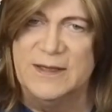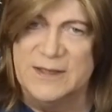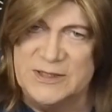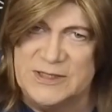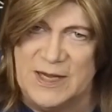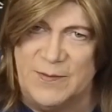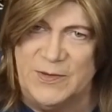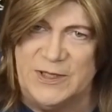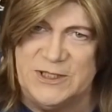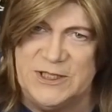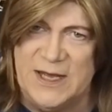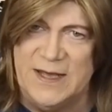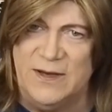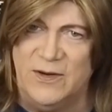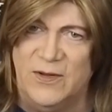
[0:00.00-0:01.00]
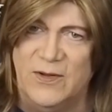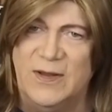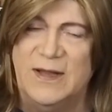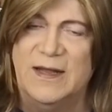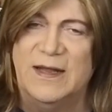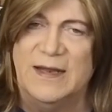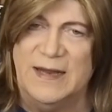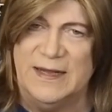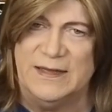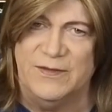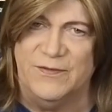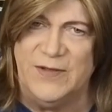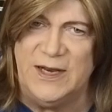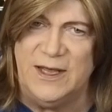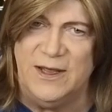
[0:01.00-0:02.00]
sub the channel, like the
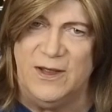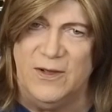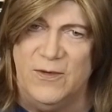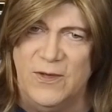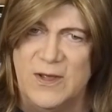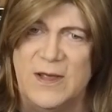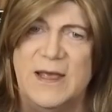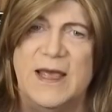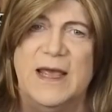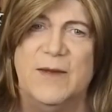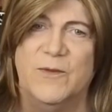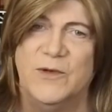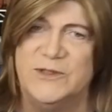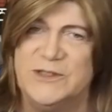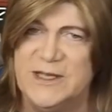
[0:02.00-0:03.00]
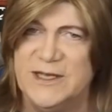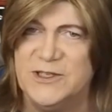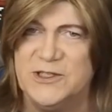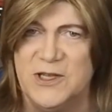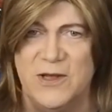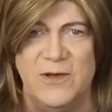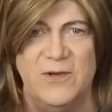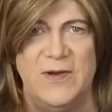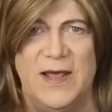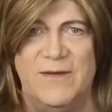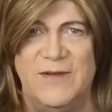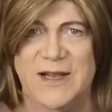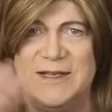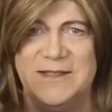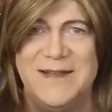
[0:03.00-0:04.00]
video, and we'll see you soon.
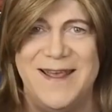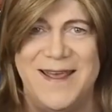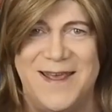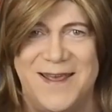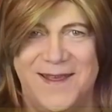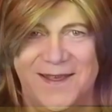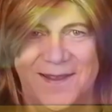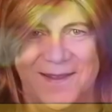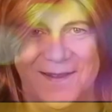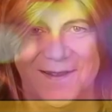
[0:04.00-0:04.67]
Have a nice day.